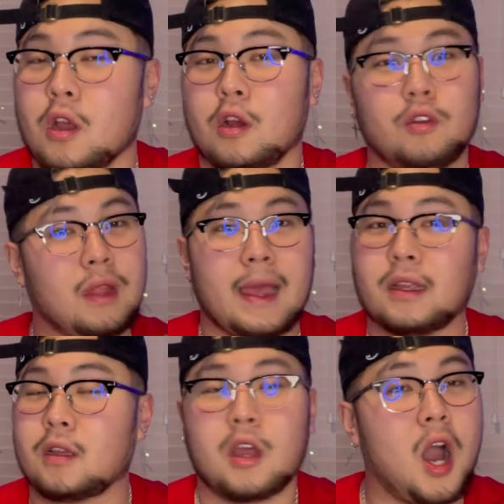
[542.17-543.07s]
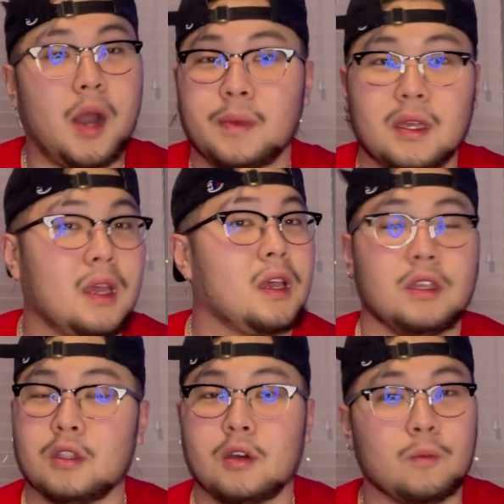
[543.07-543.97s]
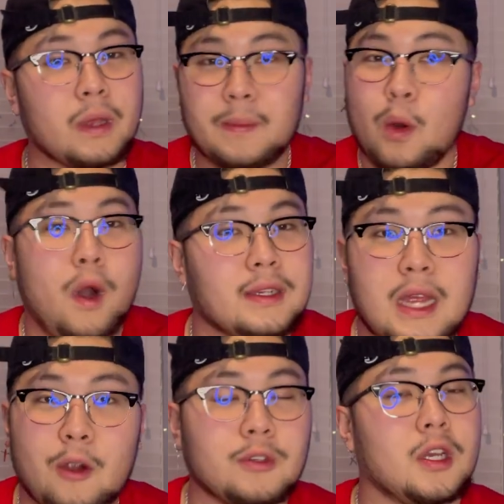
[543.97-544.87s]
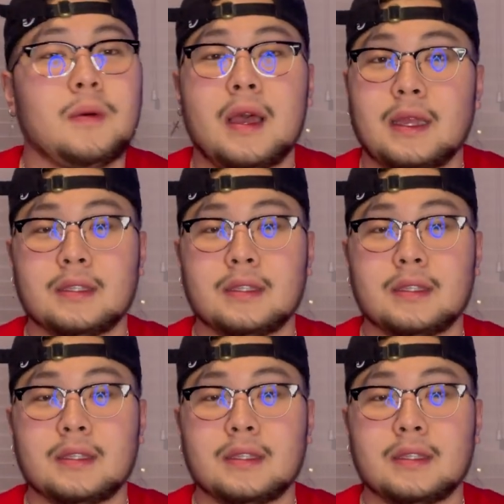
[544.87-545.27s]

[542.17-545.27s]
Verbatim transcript: go like, comment, you know, get my watch hours up,